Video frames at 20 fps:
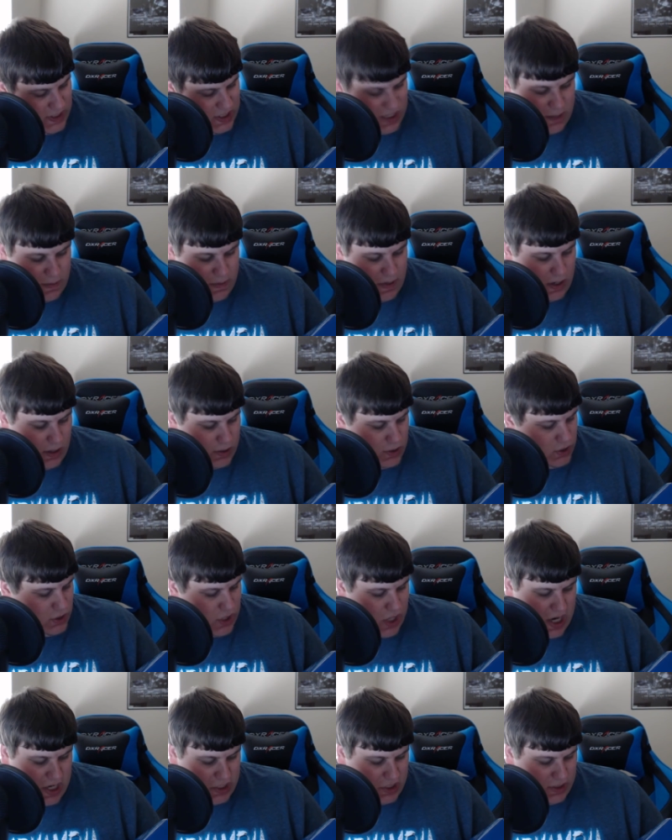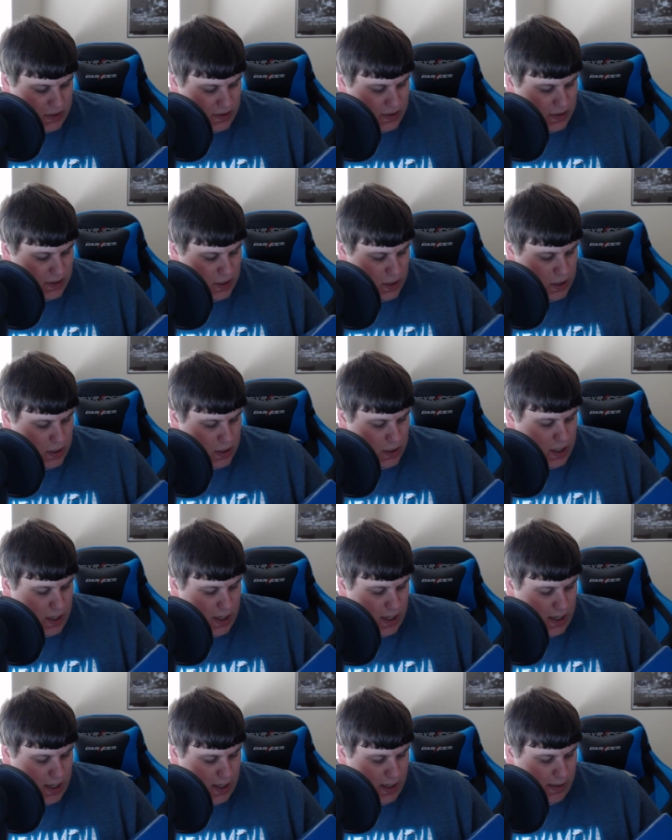is going to be your instructions.
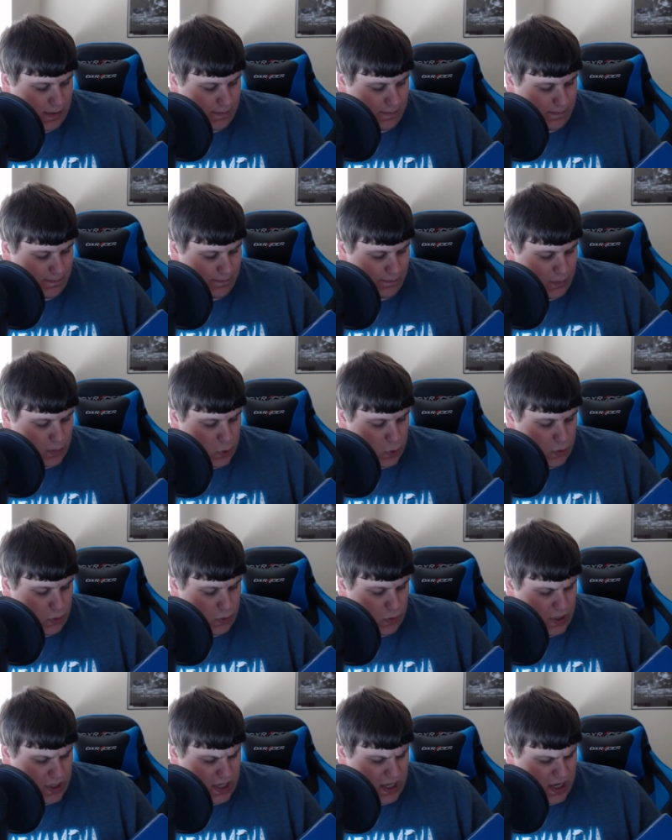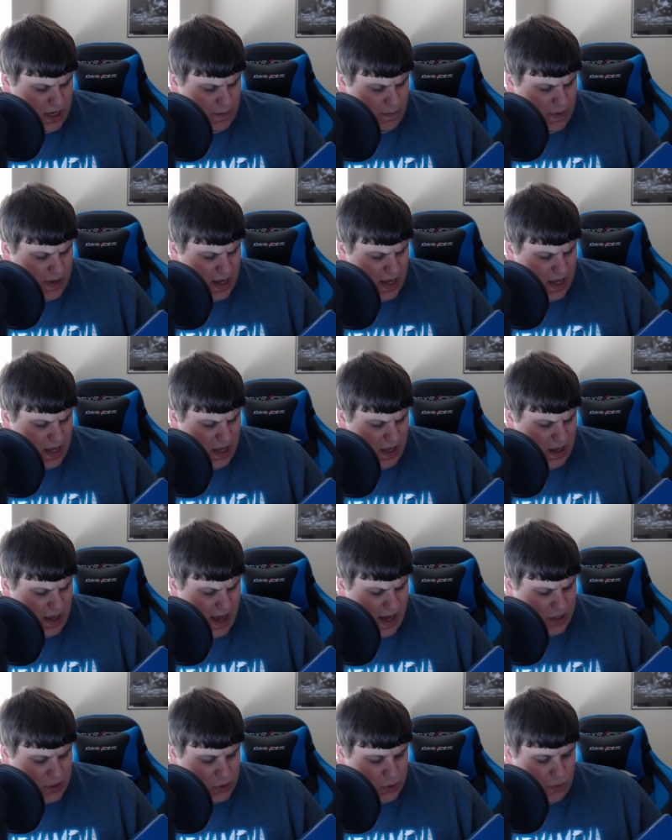1GB
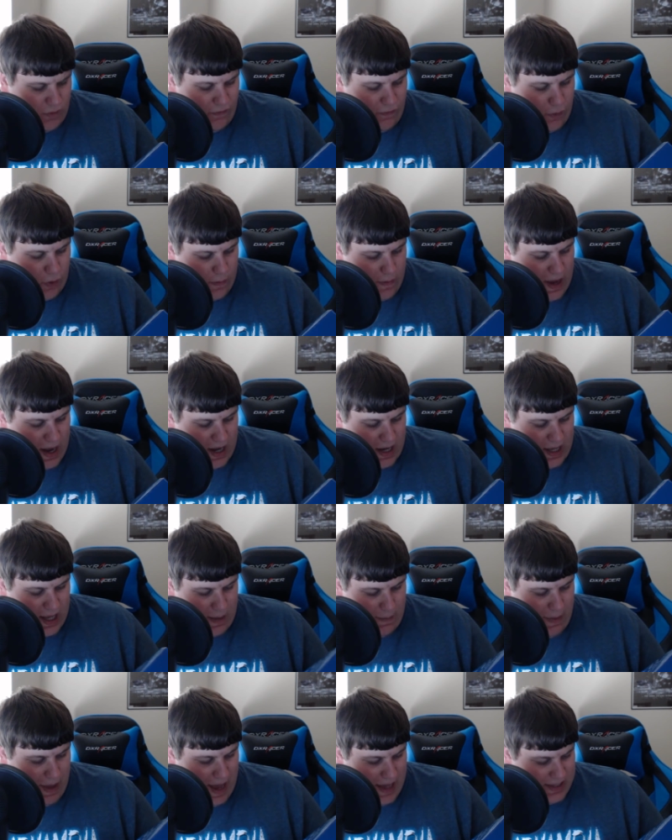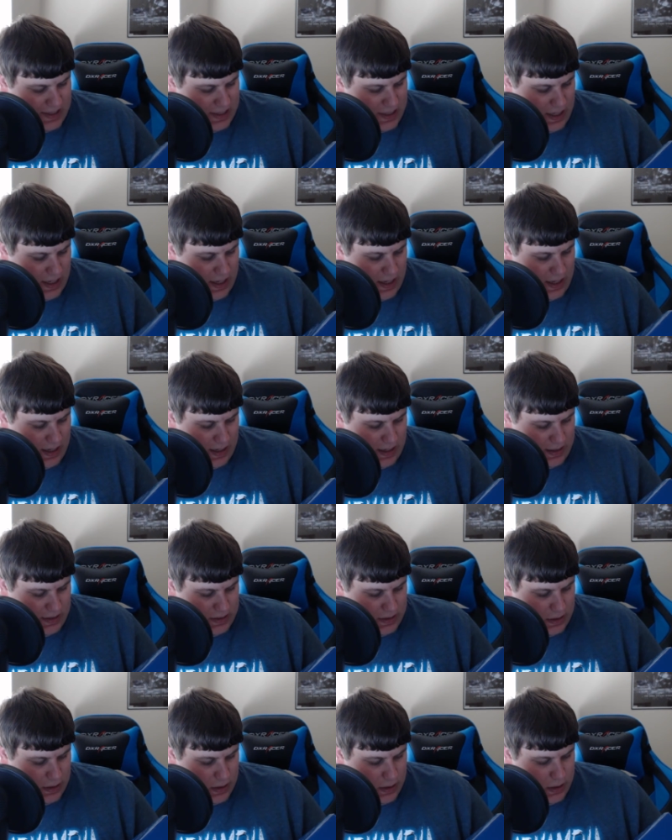actual formatted capacity
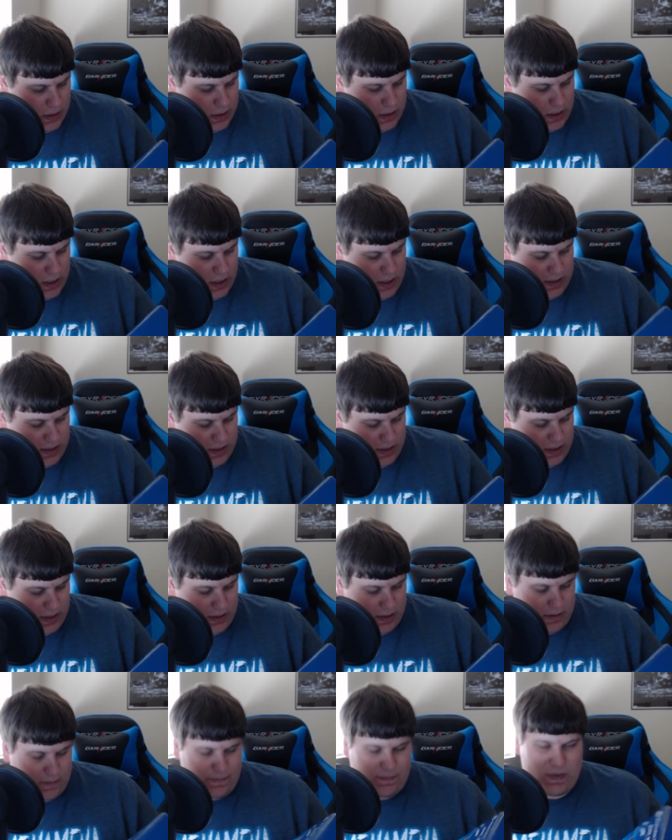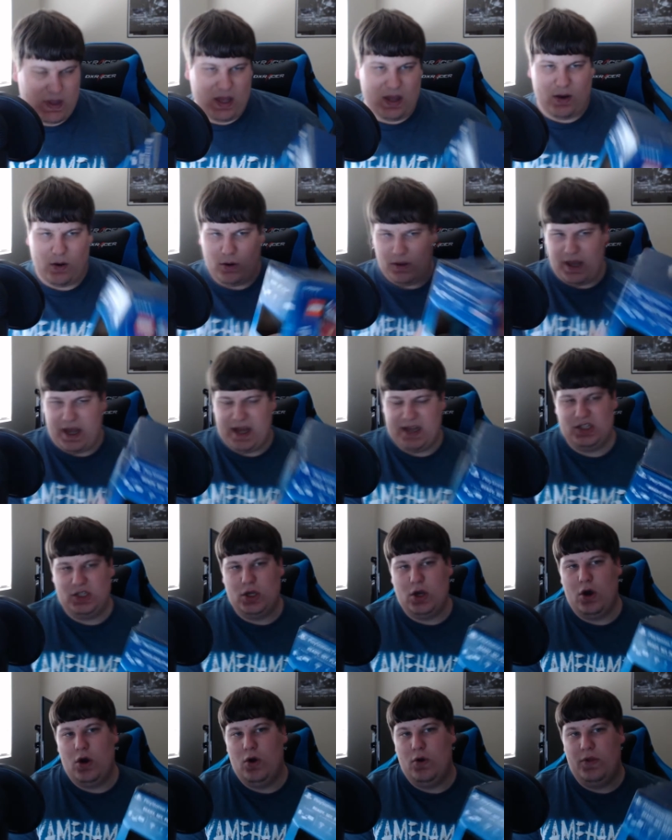is or less.
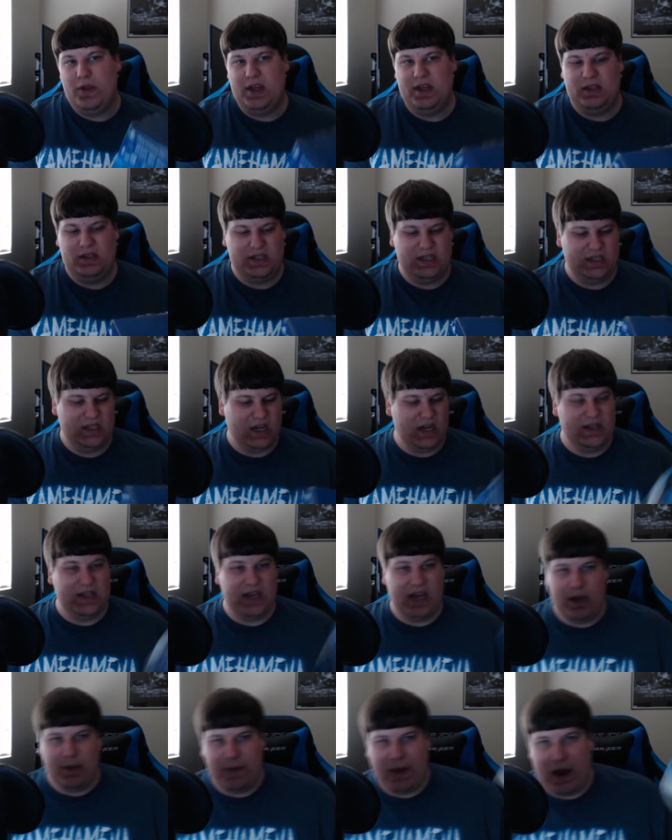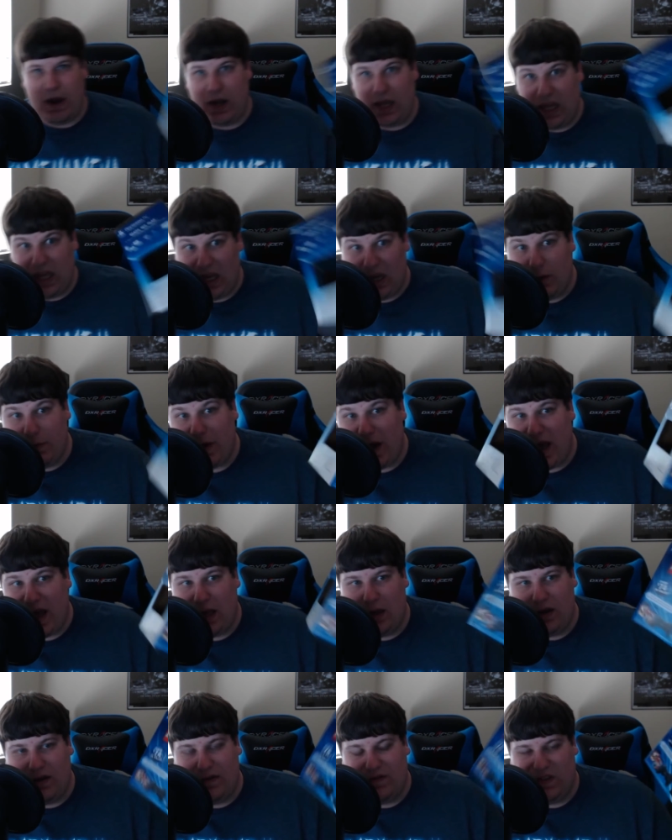So this is going to take about 1
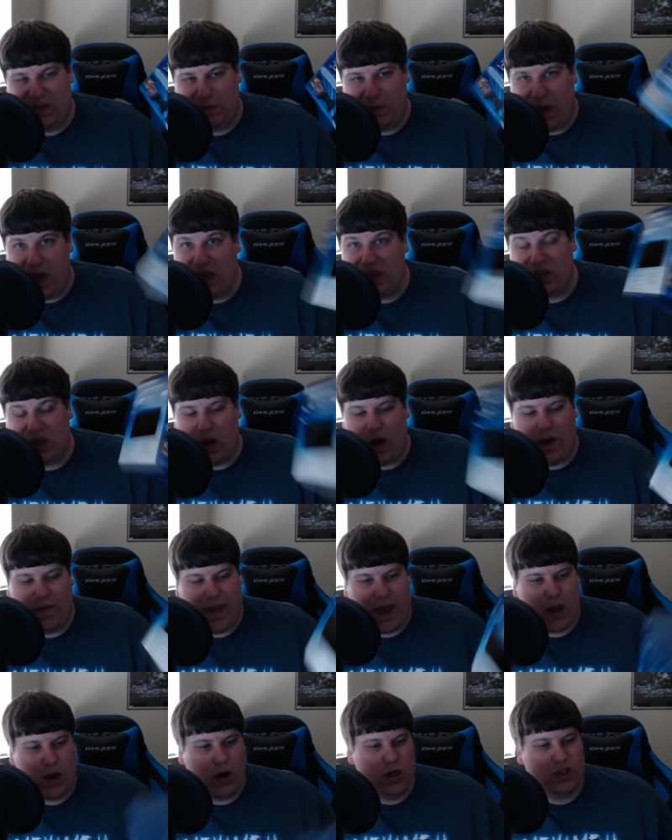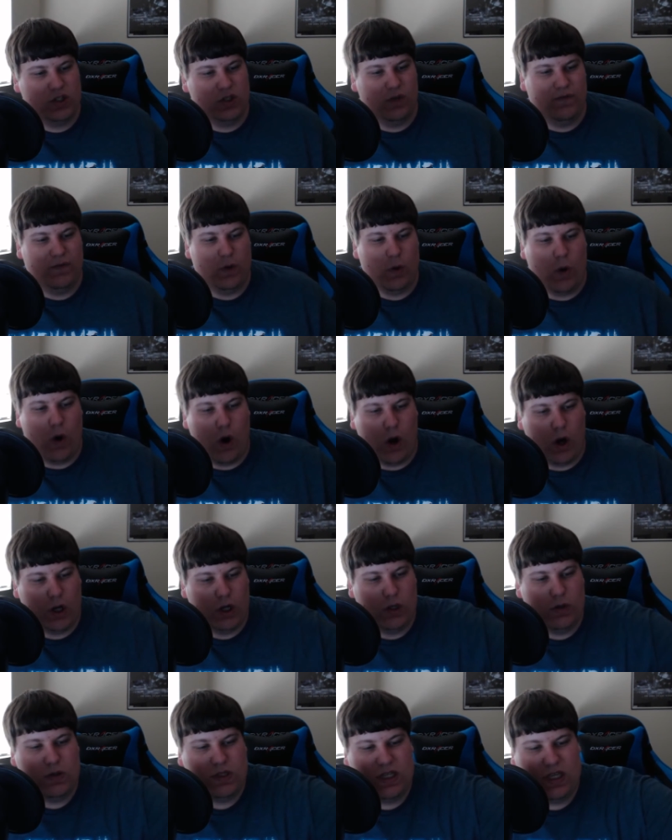GB of space on that card. So if you are
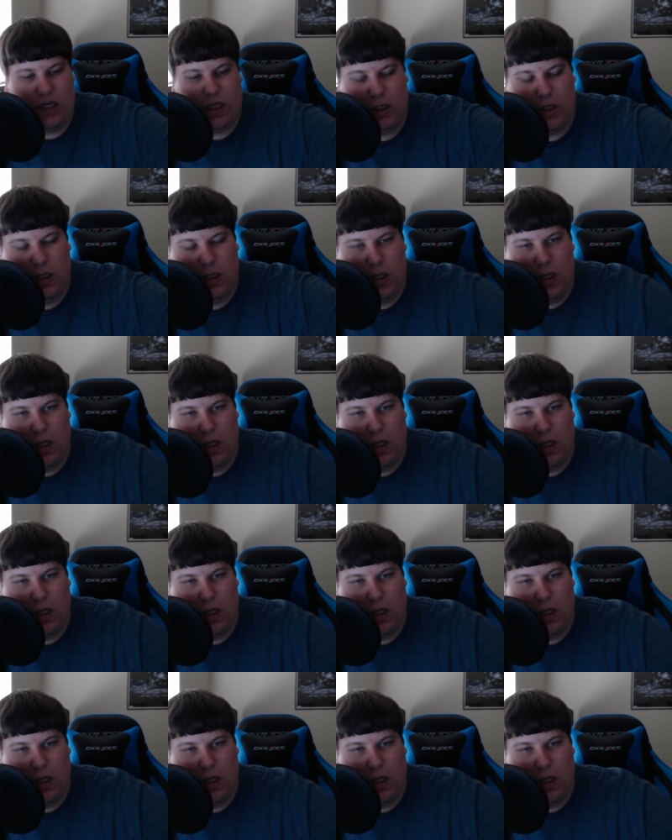using